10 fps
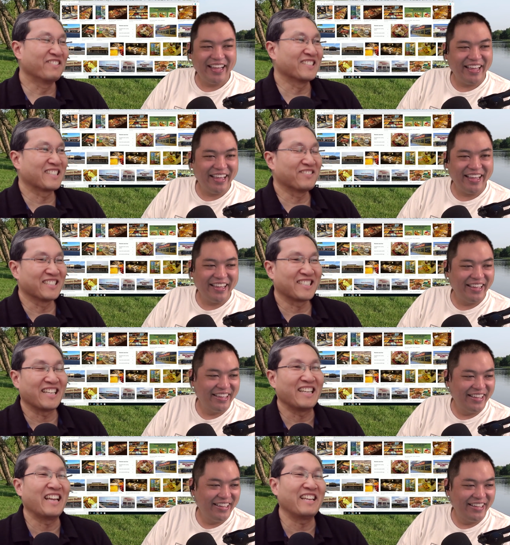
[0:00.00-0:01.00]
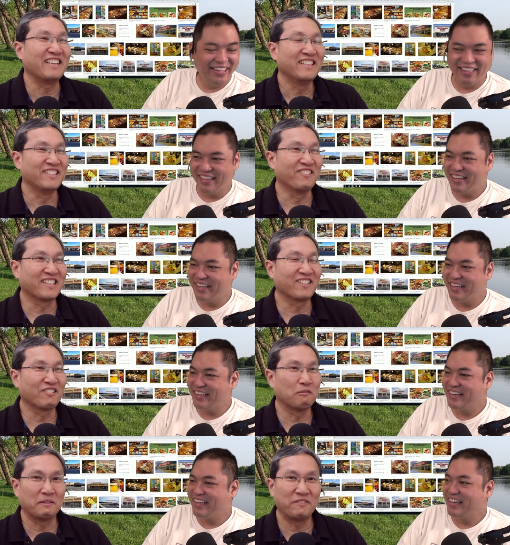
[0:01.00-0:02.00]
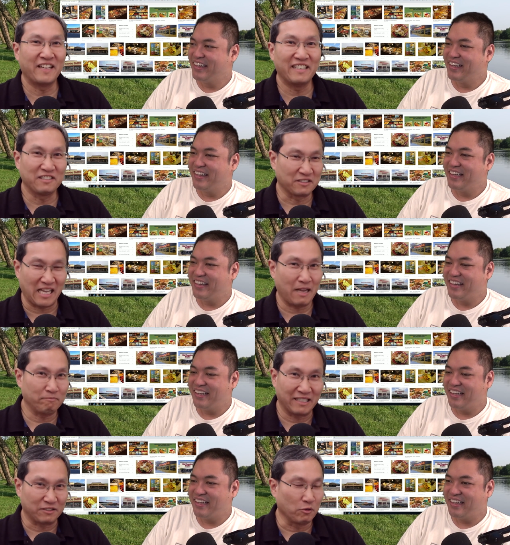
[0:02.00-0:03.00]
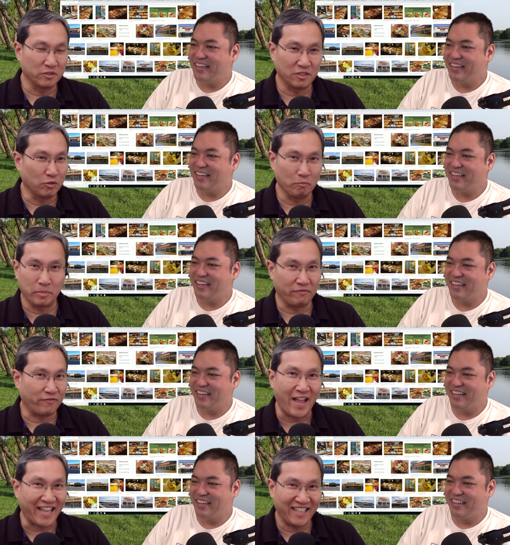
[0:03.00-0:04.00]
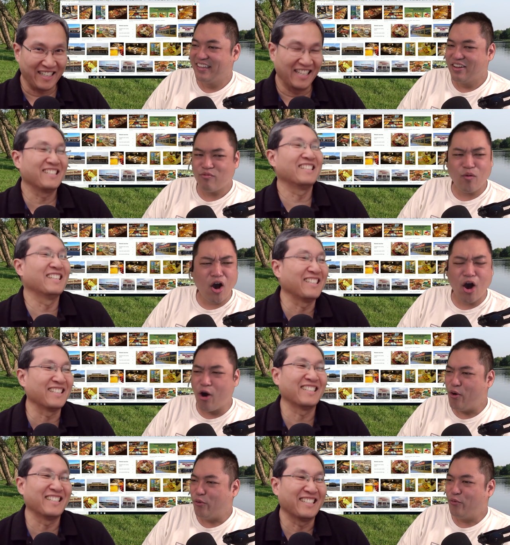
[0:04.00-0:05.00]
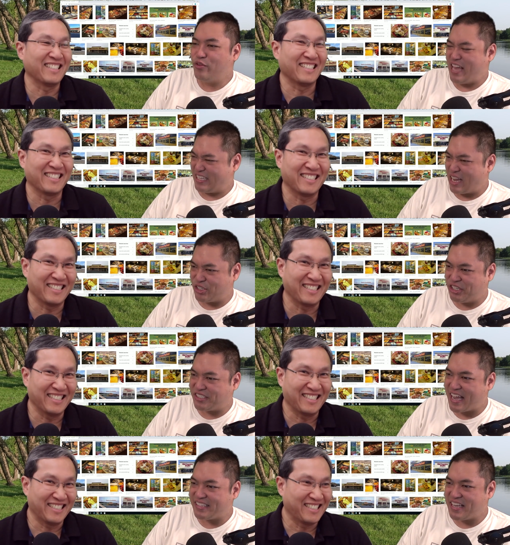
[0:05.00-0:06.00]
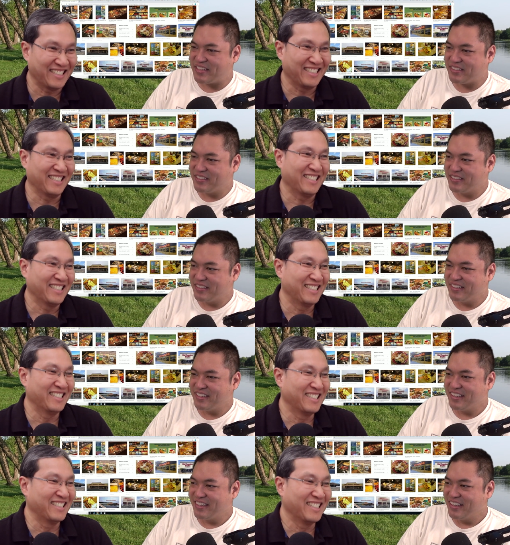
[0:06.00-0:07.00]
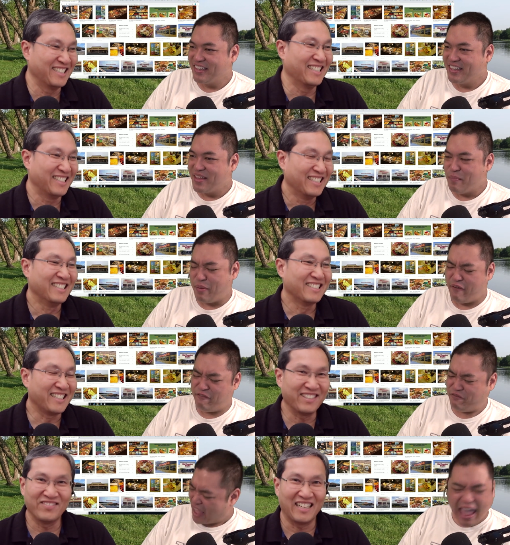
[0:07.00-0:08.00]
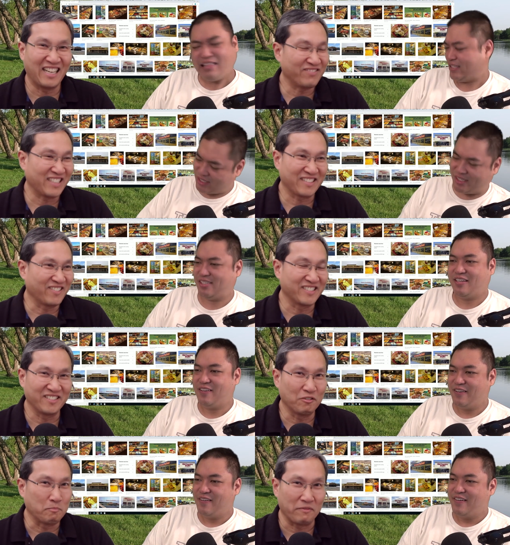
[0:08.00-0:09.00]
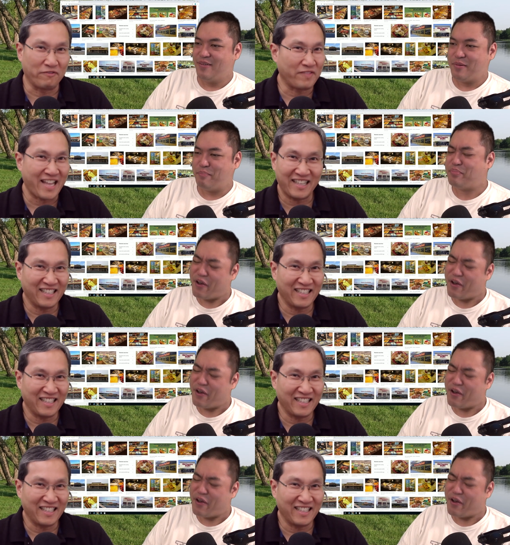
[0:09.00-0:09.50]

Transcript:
Speaker 1: will, will say, "Hey, you want to go to a buffet?" She goes, "I'm not going to no buffet."
Speaker 2: Whoa, that's how she says it. Buffets. Yep, I'm not going
Speaker 1: to no buffet.